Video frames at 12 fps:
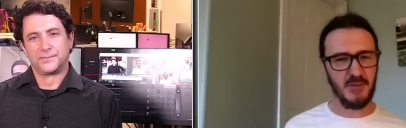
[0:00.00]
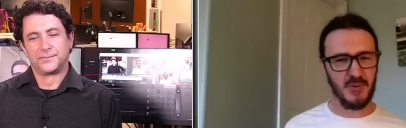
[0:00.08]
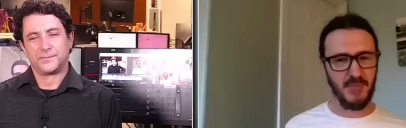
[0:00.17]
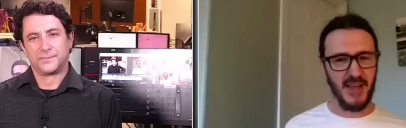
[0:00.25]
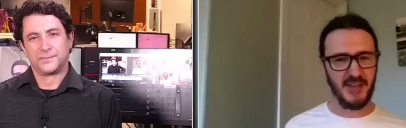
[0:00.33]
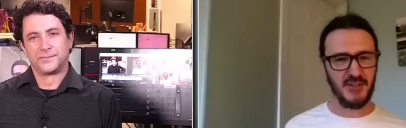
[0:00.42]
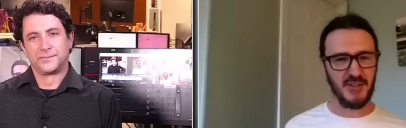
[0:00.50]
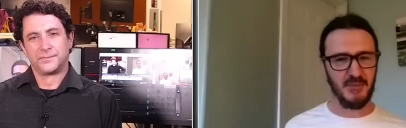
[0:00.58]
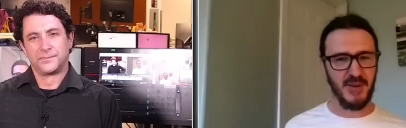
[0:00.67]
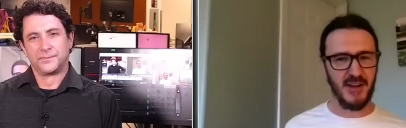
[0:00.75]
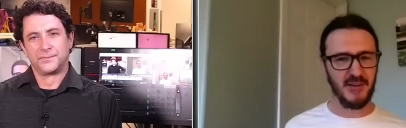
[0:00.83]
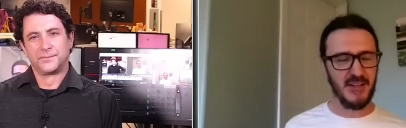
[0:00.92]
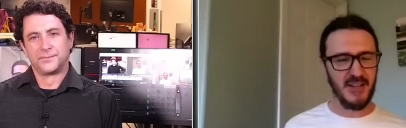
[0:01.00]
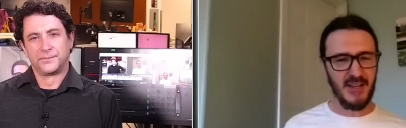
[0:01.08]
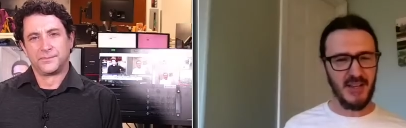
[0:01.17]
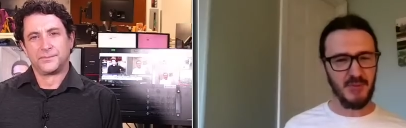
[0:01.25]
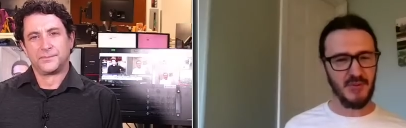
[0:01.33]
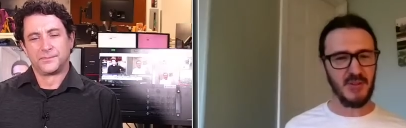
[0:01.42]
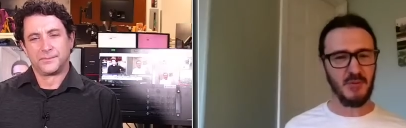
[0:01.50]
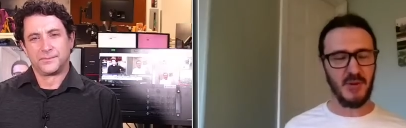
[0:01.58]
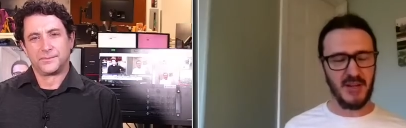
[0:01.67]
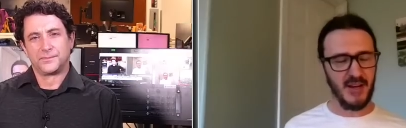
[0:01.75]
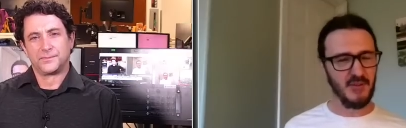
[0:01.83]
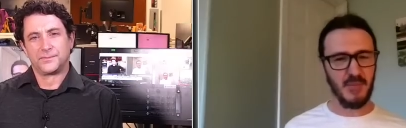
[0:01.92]
Speaker 1: that we're passionate about. And we really want
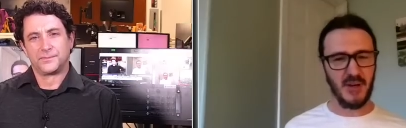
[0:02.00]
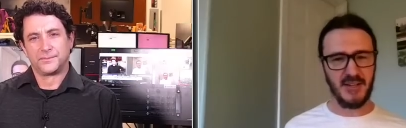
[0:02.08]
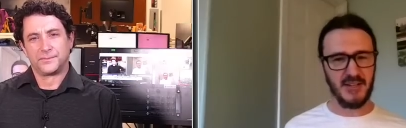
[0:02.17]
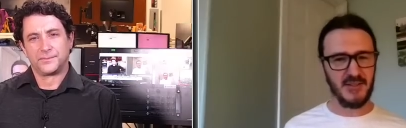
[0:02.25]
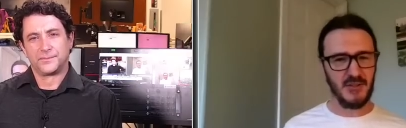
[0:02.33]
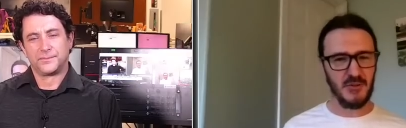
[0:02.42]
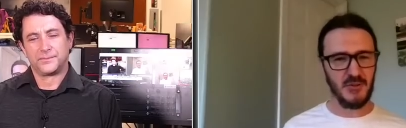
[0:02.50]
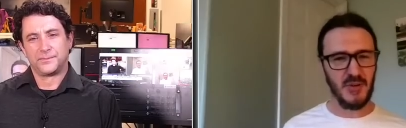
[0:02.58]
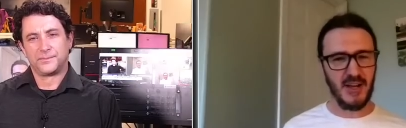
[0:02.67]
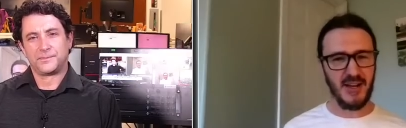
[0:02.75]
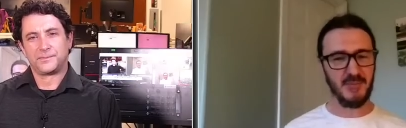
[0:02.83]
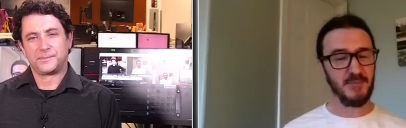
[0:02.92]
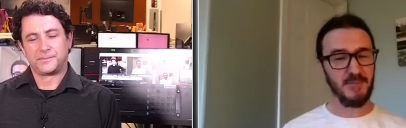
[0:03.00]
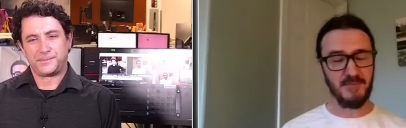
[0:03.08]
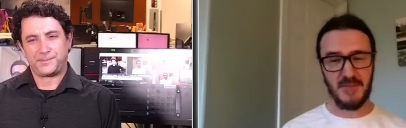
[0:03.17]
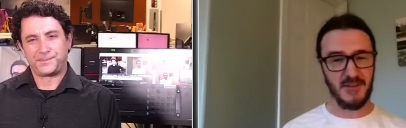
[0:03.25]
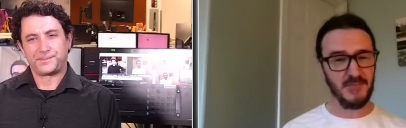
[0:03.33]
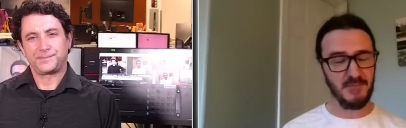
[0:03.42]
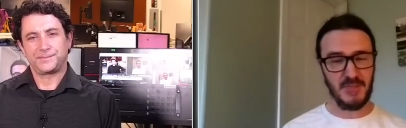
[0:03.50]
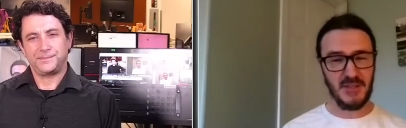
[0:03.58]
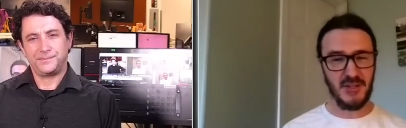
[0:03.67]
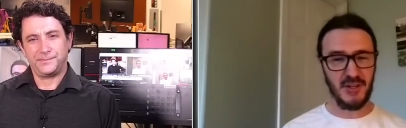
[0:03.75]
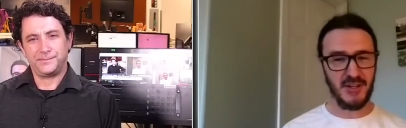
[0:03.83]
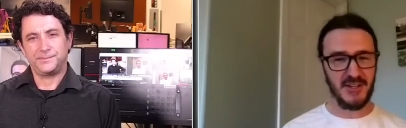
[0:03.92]
everybody to be
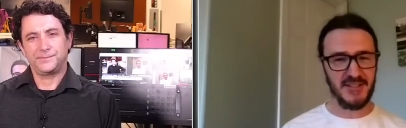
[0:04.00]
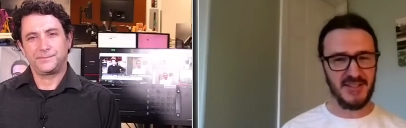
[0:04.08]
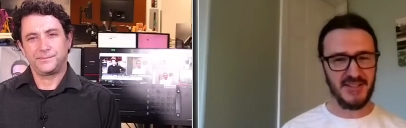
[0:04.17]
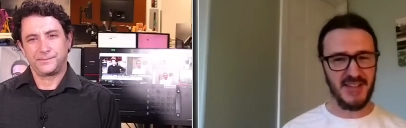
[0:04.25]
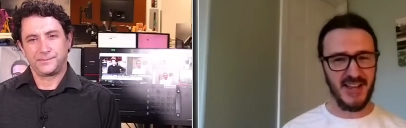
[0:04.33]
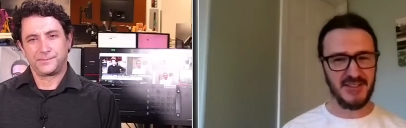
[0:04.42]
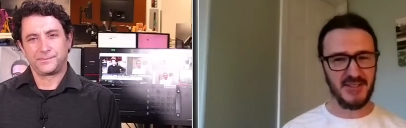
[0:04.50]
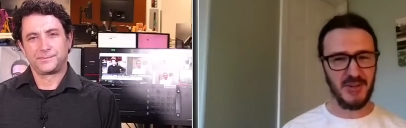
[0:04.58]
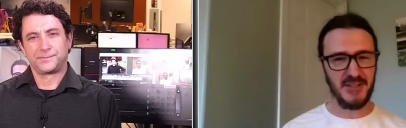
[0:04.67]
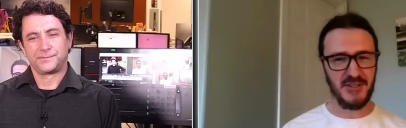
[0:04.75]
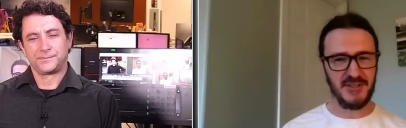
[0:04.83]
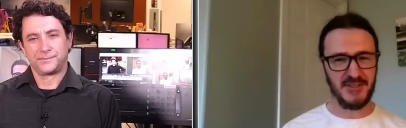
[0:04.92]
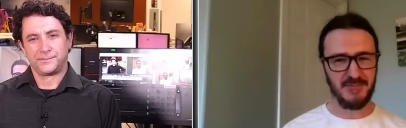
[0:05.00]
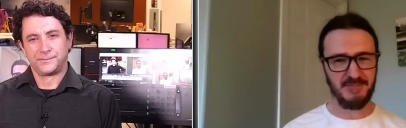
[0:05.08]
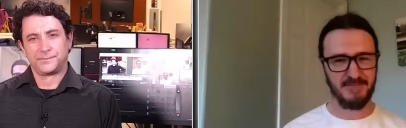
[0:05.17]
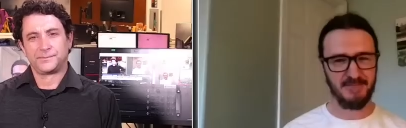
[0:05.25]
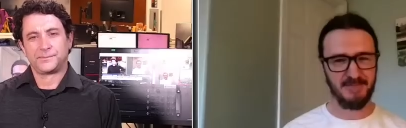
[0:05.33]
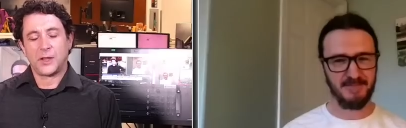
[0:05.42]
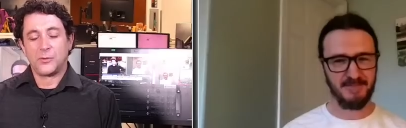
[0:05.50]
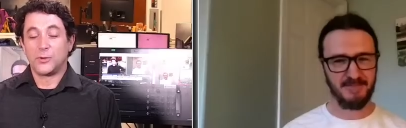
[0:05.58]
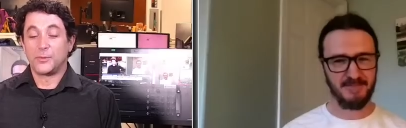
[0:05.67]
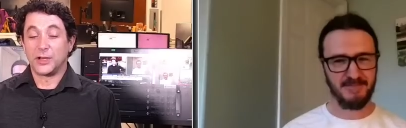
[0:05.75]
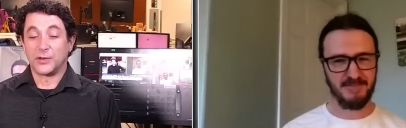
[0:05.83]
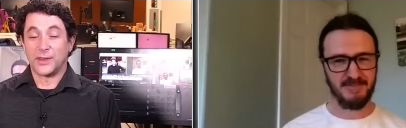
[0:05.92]
curious and to ask questions.
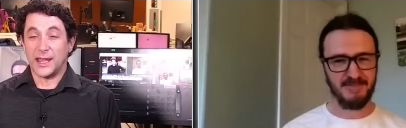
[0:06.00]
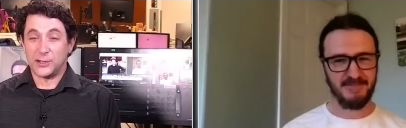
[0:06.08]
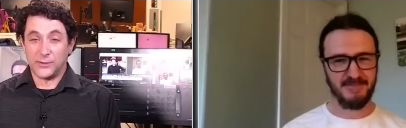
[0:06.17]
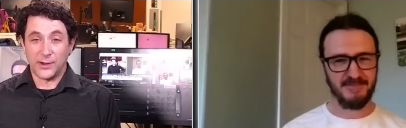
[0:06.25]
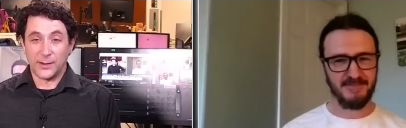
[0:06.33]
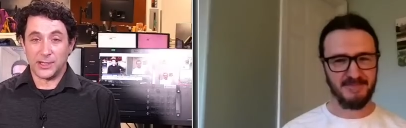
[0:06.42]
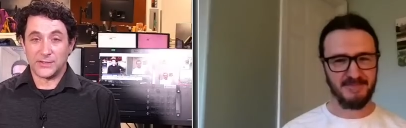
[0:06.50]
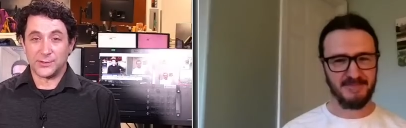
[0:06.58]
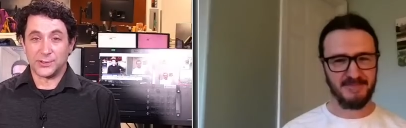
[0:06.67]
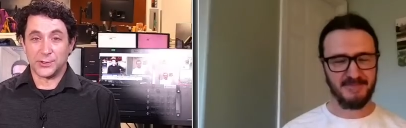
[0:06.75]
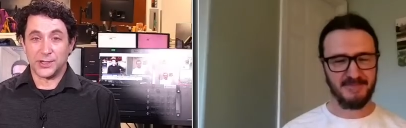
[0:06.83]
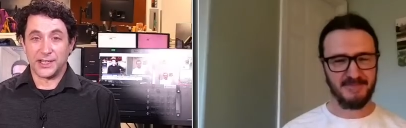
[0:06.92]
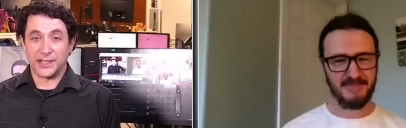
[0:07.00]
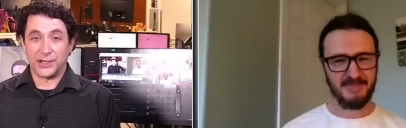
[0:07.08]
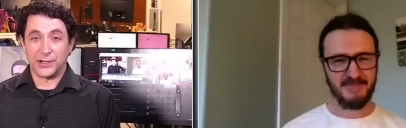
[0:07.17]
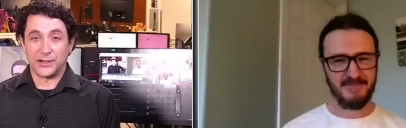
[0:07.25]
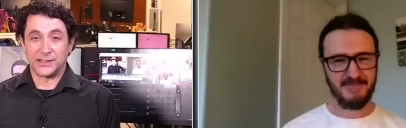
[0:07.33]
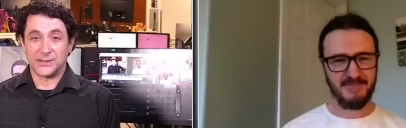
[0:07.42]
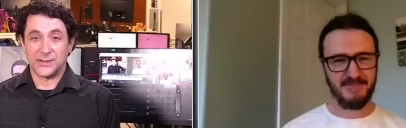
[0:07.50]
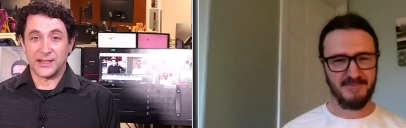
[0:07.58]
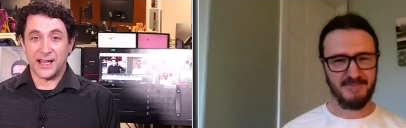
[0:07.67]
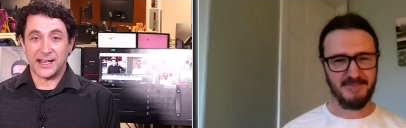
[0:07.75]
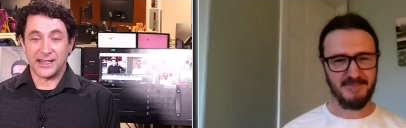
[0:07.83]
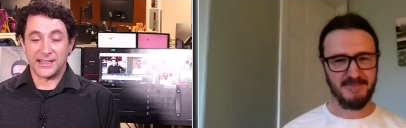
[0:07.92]
Speaker 2: Well, Peter, thank you very much for joining here so that
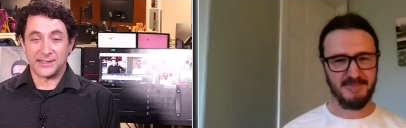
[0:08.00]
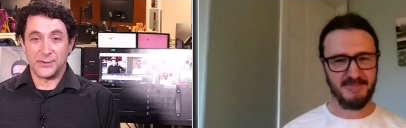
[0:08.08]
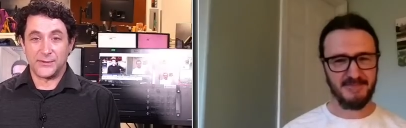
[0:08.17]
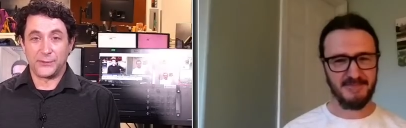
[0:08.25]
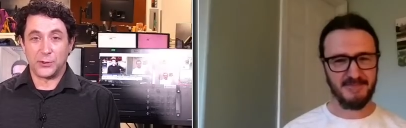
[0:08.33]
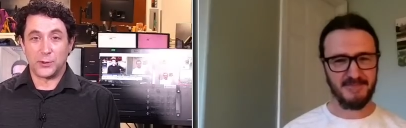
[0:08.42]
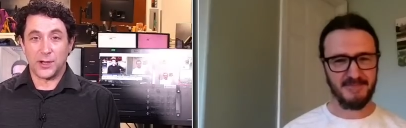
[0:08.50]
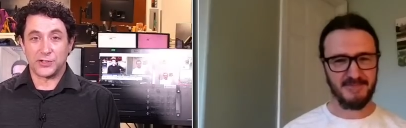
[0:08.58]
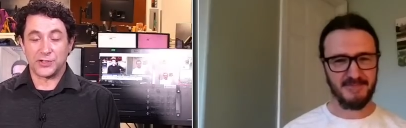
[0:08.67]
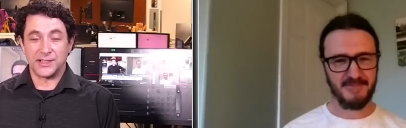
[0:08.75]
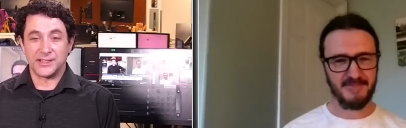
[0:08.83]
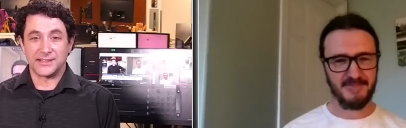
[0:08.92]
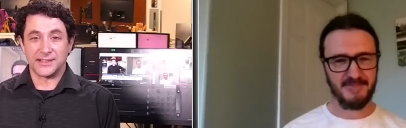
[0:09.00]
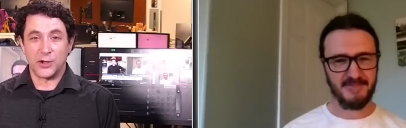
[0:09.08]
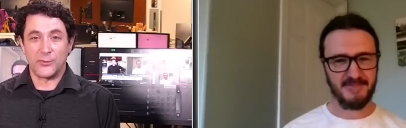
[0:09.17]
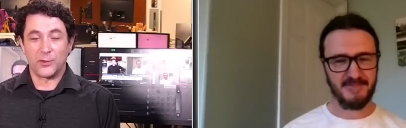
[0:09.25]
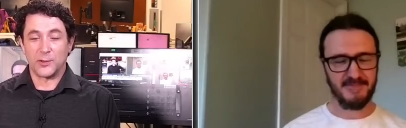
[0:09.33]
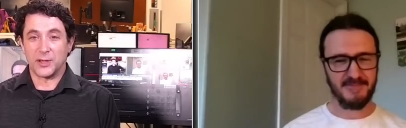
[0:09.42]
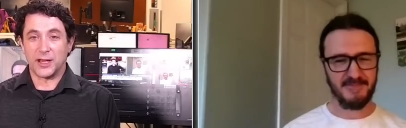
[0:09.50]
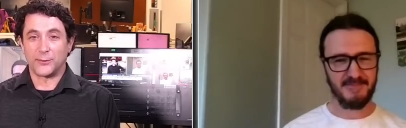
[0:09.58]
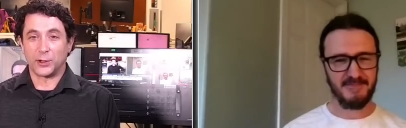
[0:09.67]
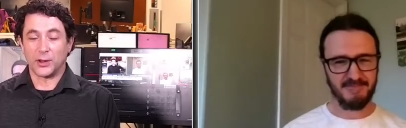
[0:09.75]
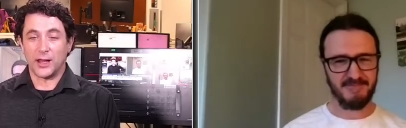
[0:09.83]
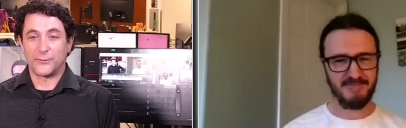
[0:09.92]
I could ask you a few questions, and hopefully we
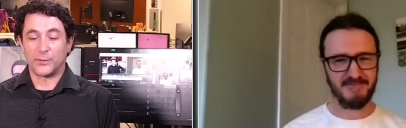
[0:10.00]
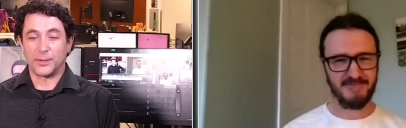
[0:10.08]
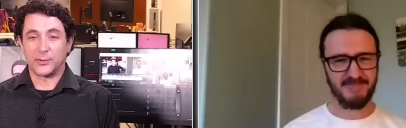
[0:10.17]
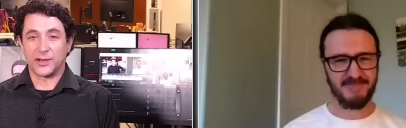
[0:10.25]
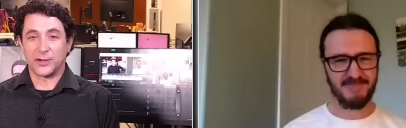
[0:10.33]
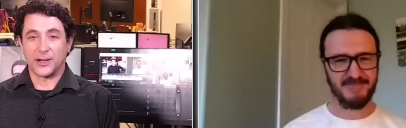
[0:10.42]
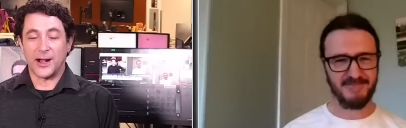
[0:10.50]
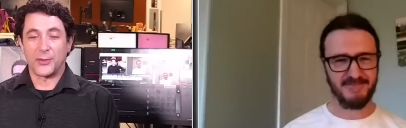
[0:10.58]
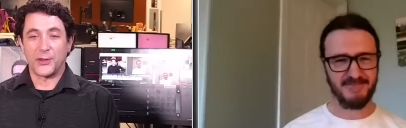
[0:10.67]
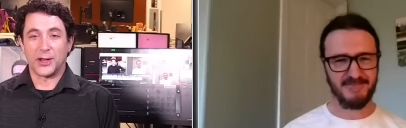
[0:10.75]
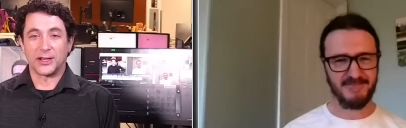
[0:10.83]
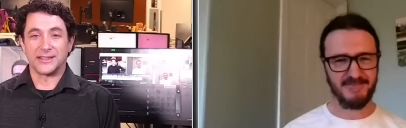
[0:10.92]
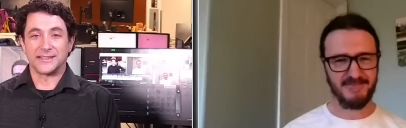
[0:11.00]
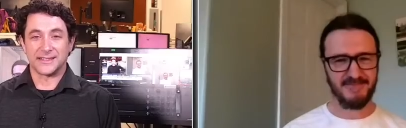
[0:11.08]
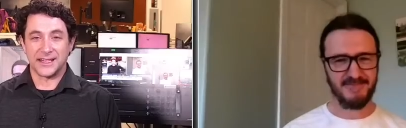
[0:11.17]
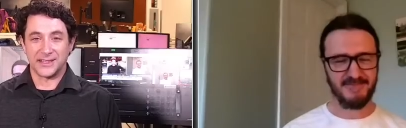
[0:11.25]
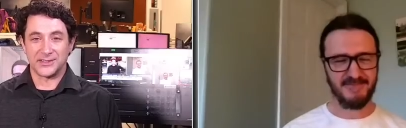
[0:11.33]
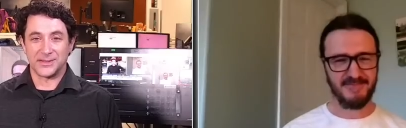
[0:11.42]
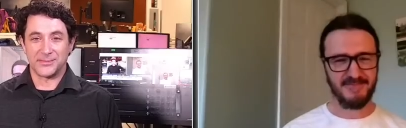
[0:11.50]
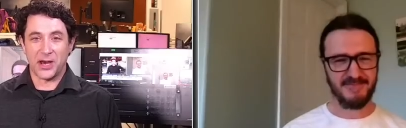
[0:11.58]
covered a lot for people that are out there, at least getting to the